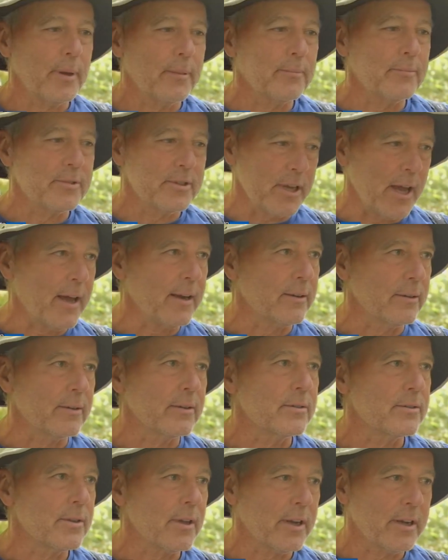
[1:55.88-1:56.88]
I'm saddened.
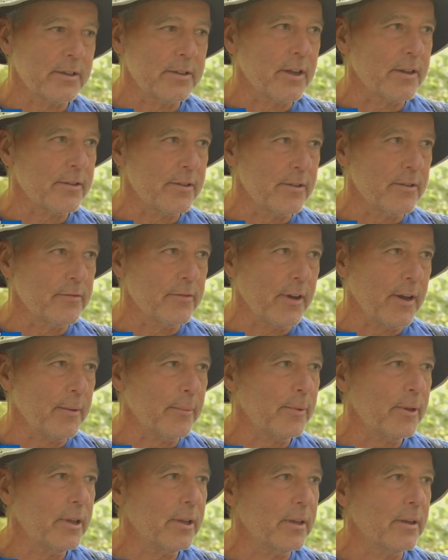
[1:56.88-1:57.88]
It's like a death in the
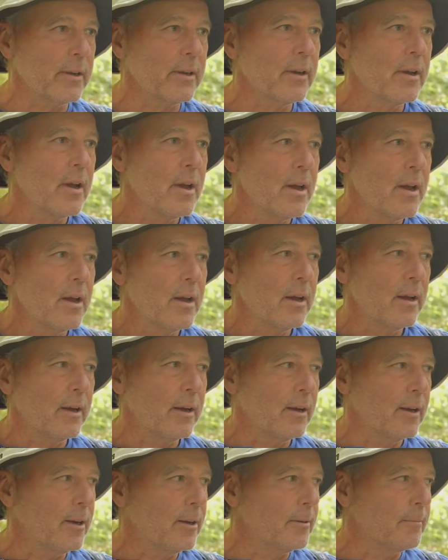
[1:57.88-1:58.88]
family, and
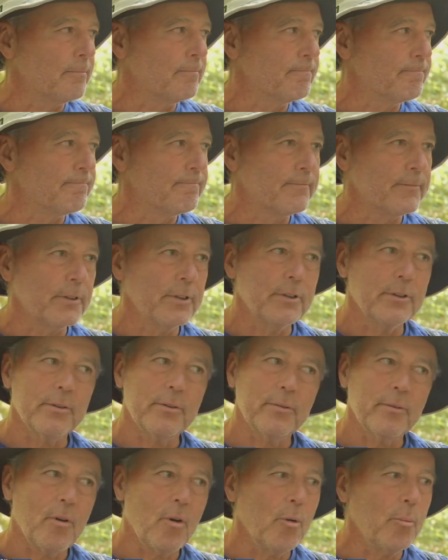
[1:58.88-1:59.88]
um, you
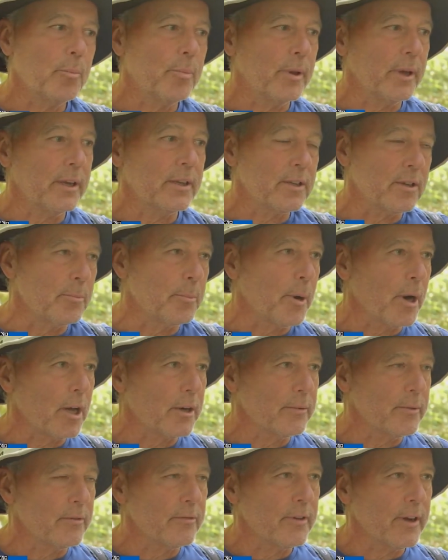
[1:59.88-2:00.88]
know, hopefully get to the
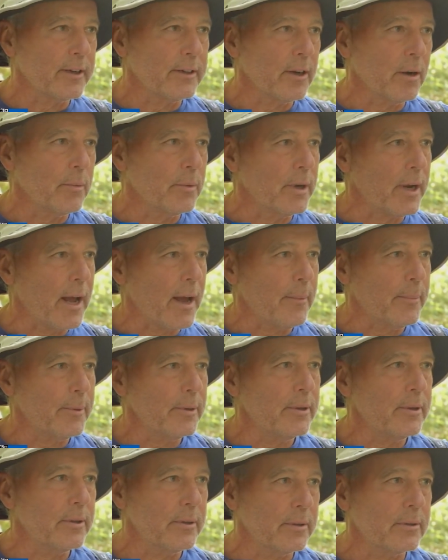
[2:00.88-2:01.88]
bottom of it, find out what
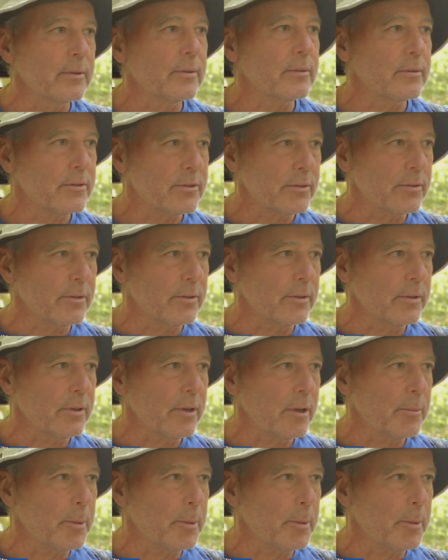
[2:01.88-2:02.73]
happened, and so it